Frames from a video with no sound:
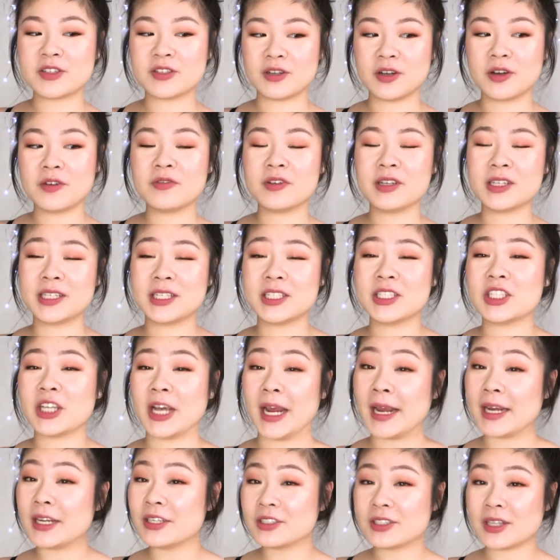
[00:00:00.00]
don't really
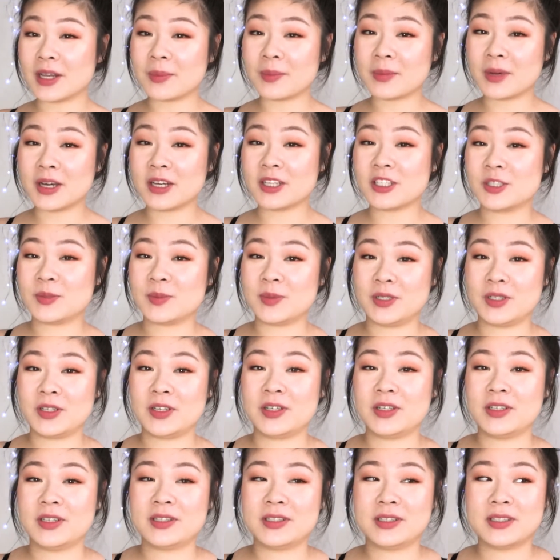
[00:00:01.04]
change that much
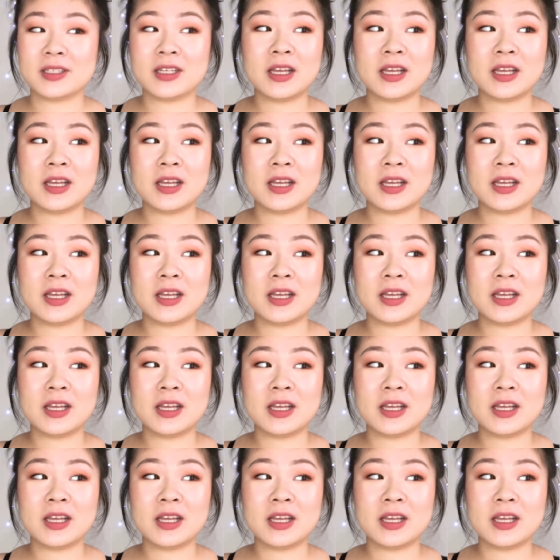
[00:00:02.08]
because